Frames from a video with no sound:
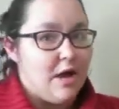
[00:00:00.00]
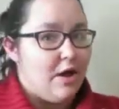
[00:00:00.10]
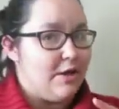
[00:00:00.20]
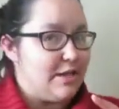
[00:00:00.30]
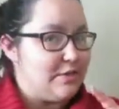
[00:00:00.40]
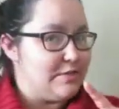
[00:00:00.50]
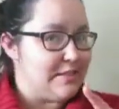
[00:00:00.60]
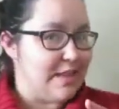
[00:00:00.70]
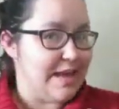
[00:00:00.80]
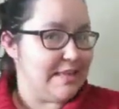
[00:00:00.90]
All you do
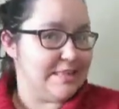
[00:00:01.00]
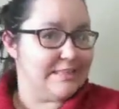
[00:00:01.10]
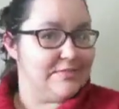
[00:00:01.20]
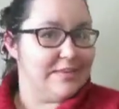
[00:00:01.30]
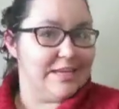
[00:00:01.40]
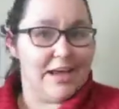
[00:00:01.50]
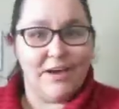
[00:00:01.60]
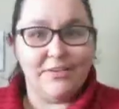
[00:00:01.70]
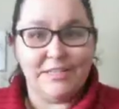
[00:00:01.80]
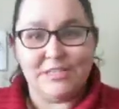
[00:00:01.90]
is like this
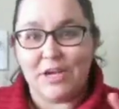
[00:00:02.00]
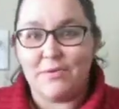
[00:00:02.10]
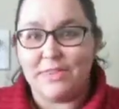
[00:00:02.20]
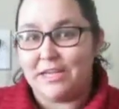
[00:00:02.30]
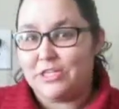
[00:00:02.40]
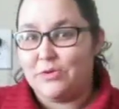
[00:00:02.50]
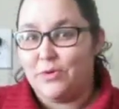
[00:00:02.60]
video to show me that you